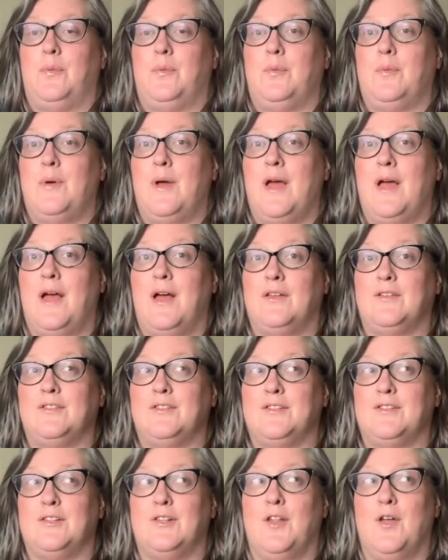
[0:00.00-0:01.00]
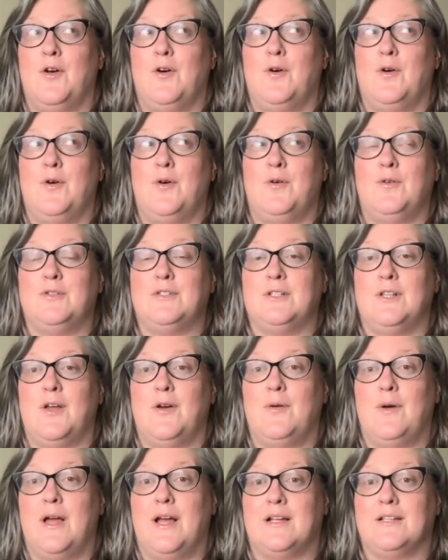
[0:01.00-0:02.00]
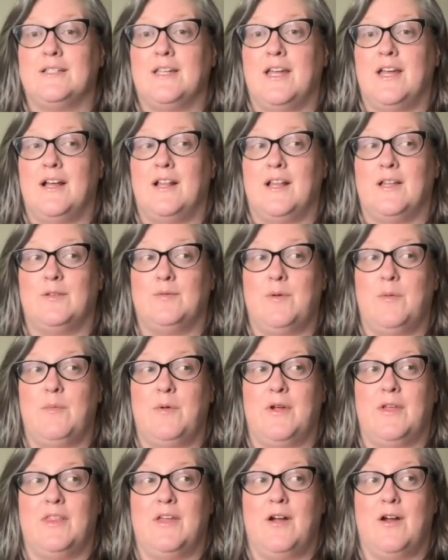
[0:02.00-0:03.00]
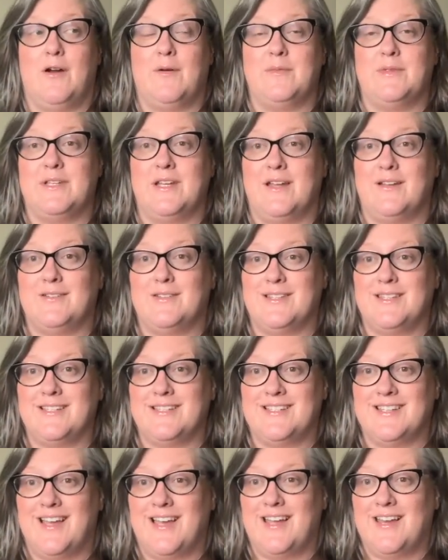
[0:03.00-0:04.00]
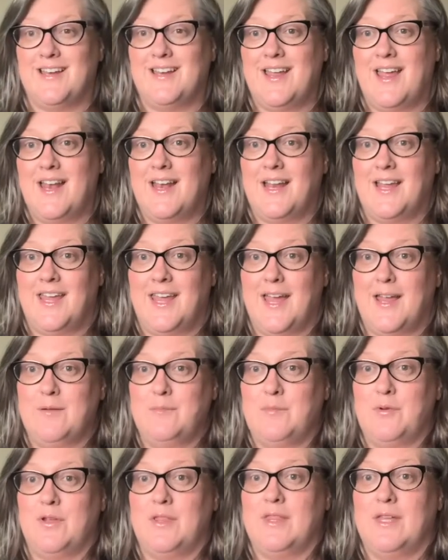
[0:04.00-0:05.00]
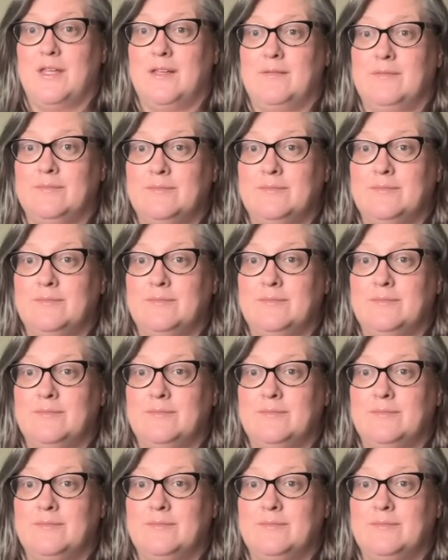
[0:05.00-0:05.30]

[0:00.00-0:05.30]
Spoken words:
a slow exhale as we bring the arms down to the side. And again, breathe in